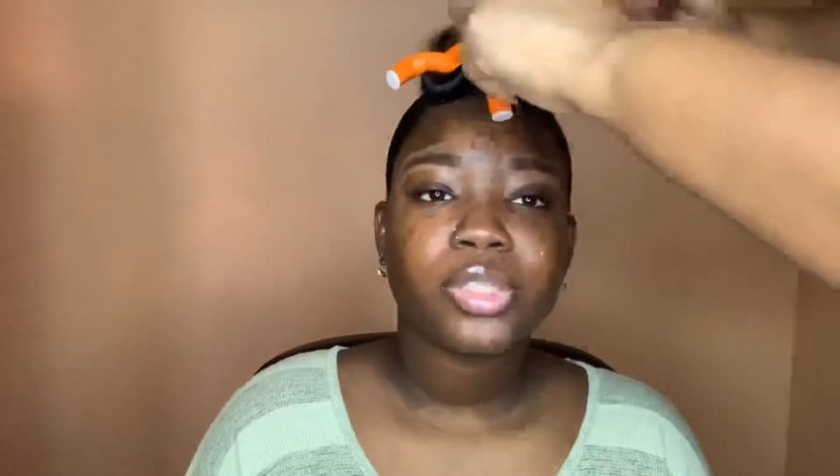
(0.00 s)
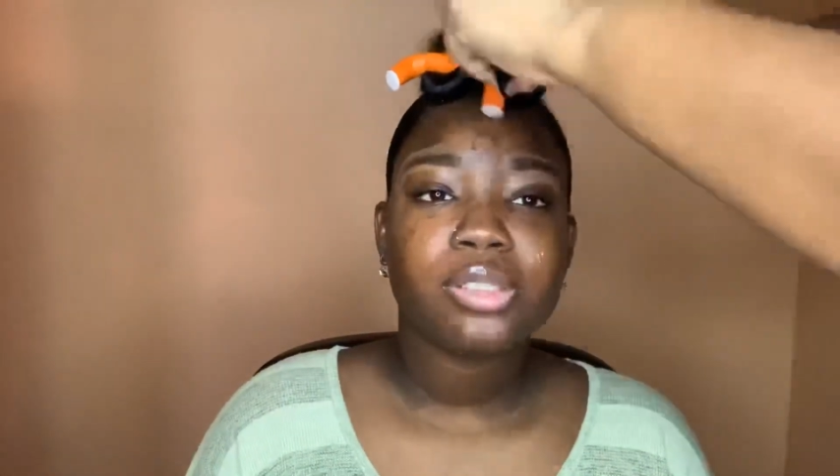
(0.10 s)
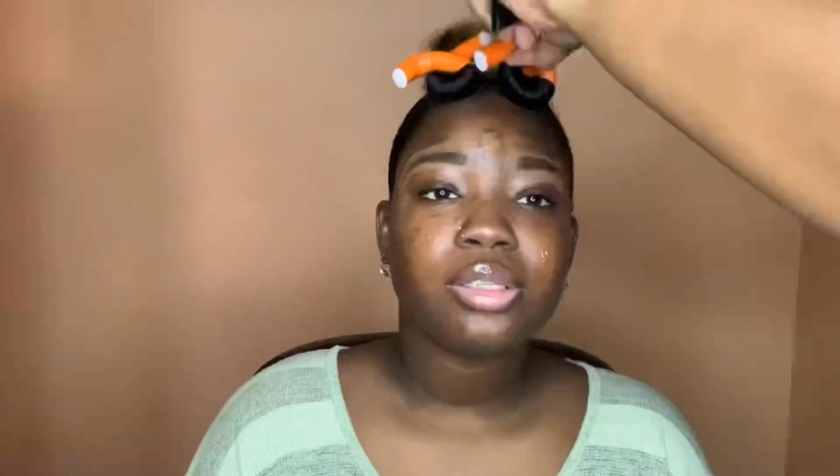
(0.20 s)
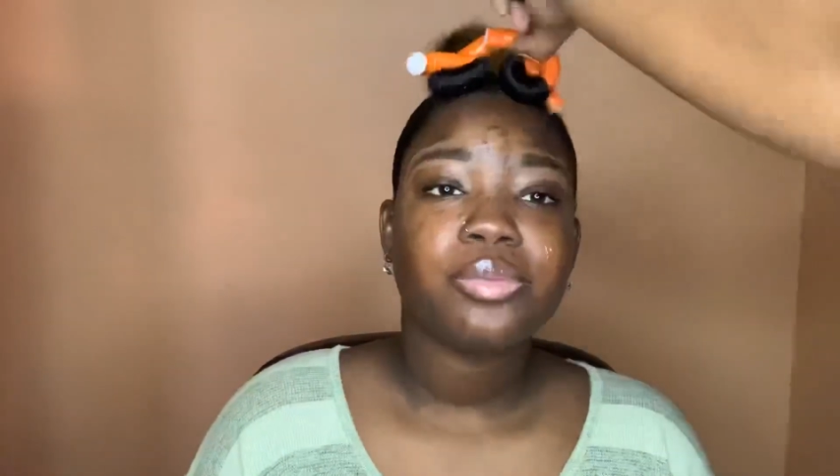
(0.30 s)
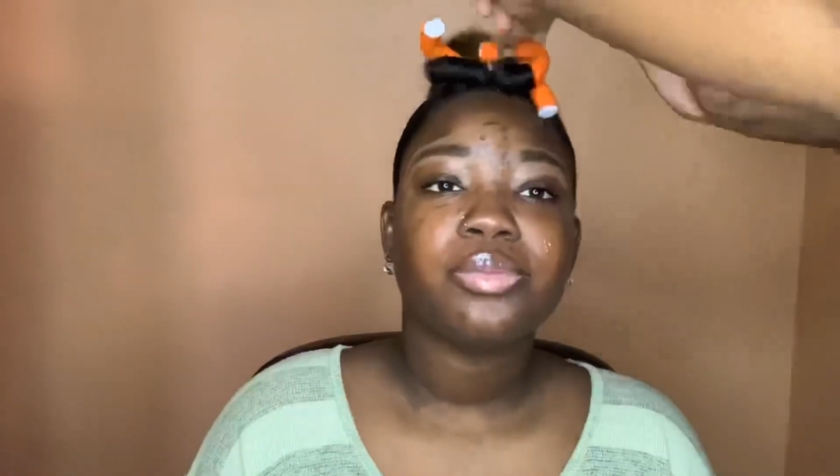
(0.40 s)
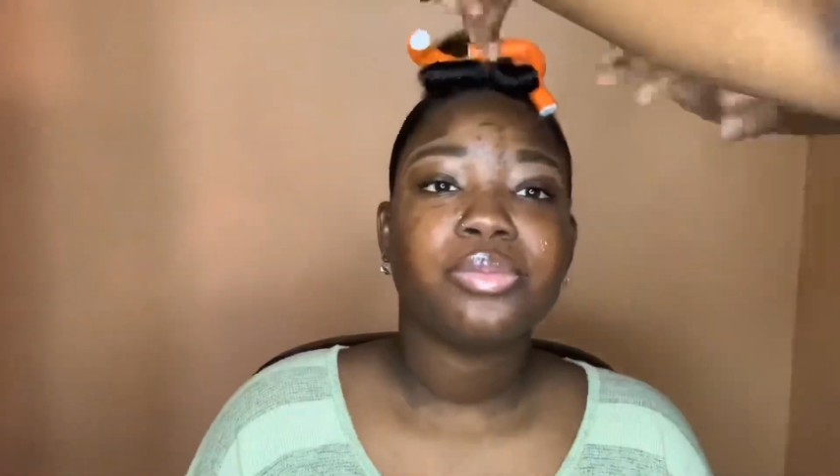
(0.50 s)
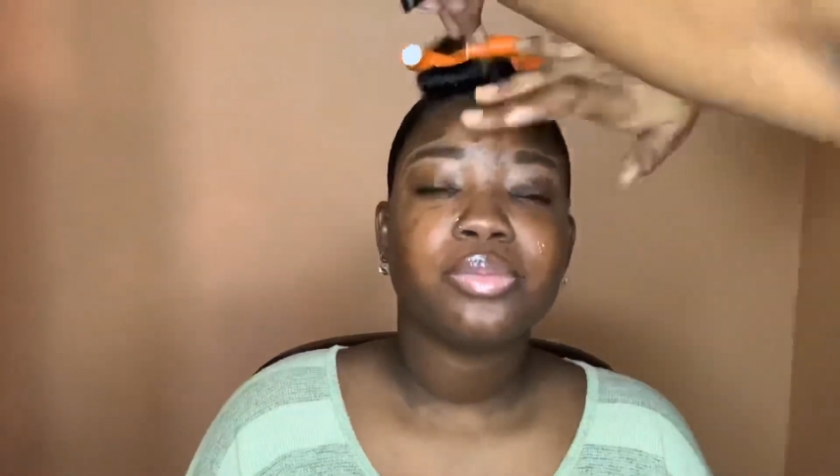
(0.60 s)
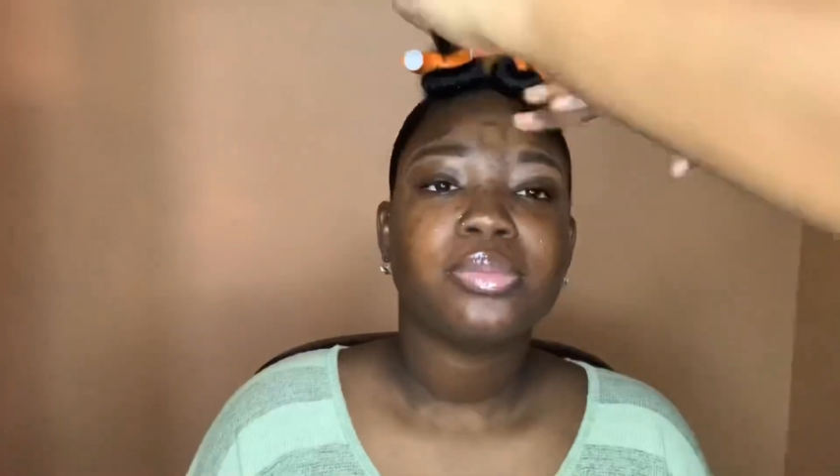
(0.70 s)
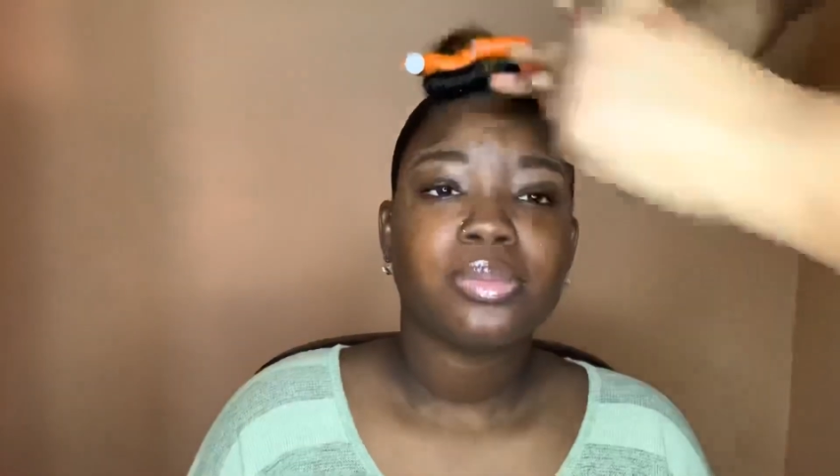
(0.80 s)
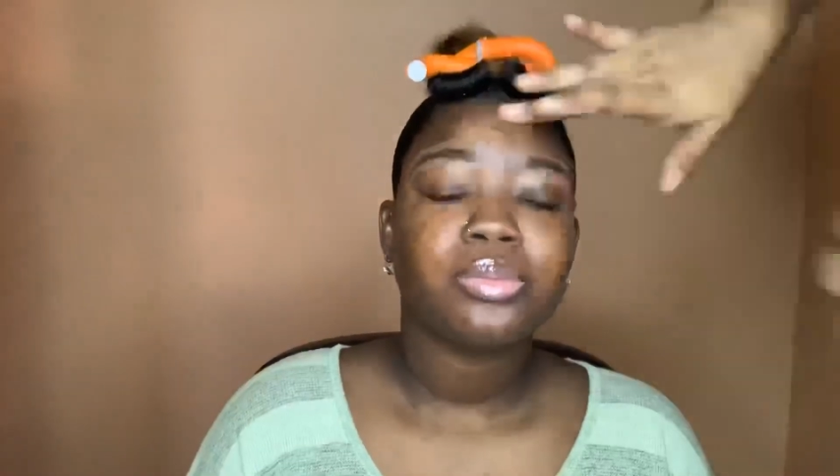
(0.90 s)
She does
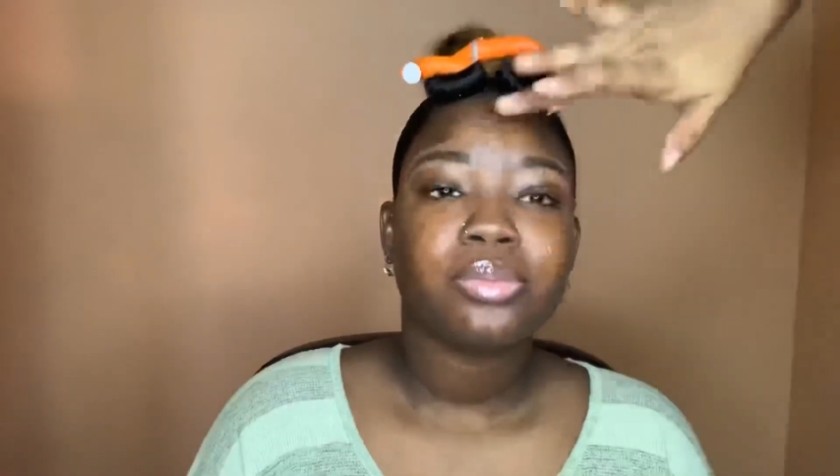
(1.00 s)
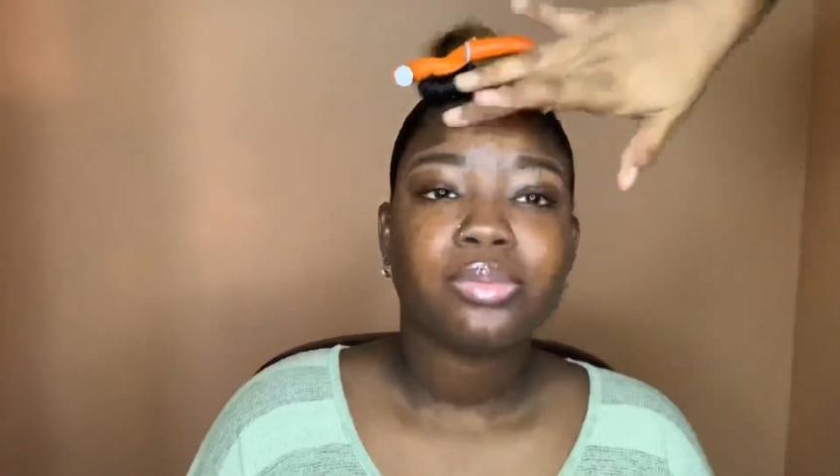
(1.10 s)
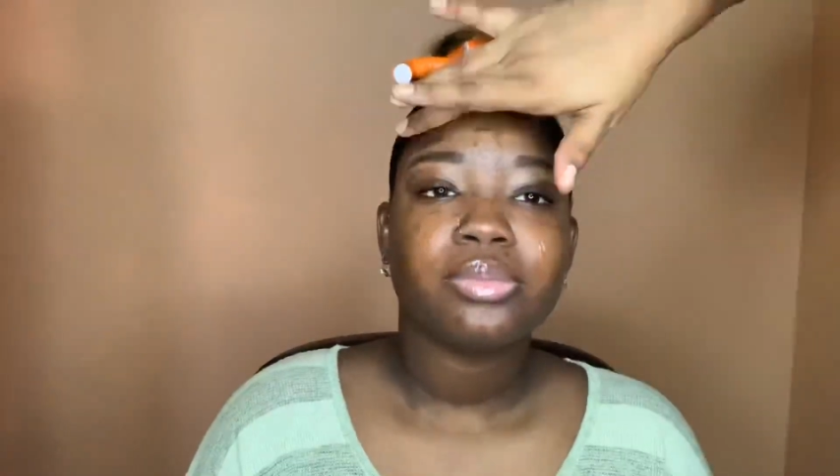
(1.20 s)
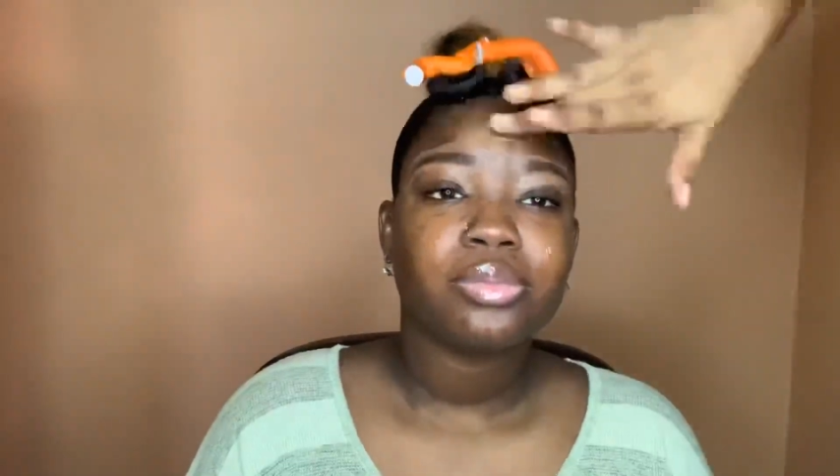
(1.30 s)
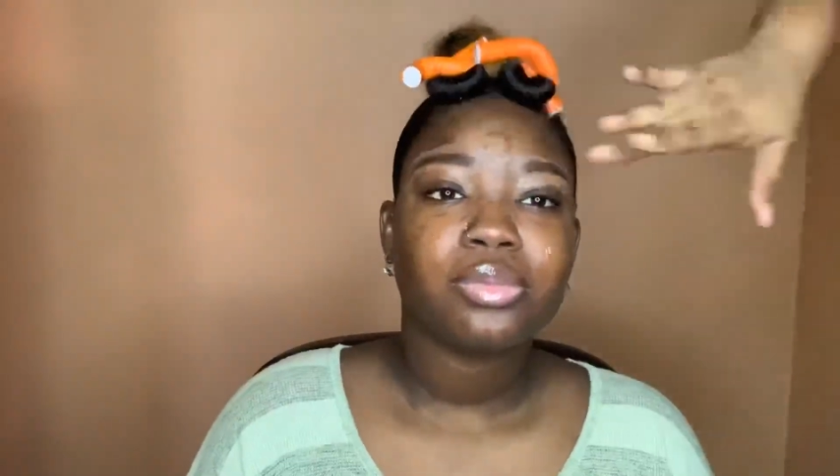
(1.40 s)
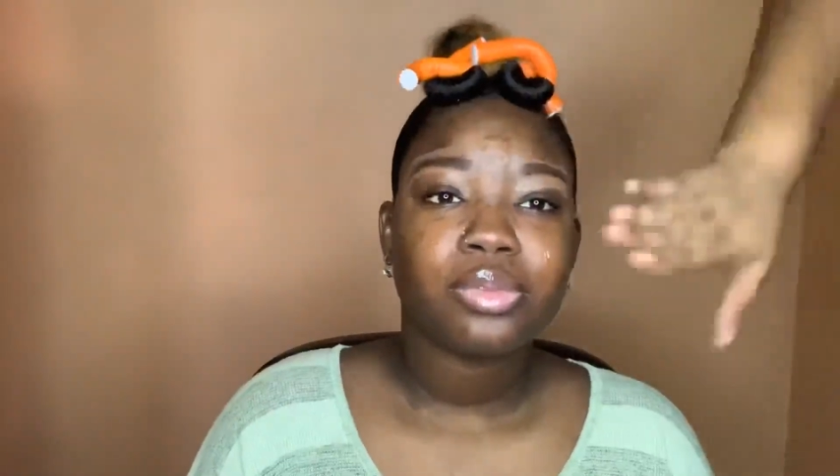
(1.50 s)
not have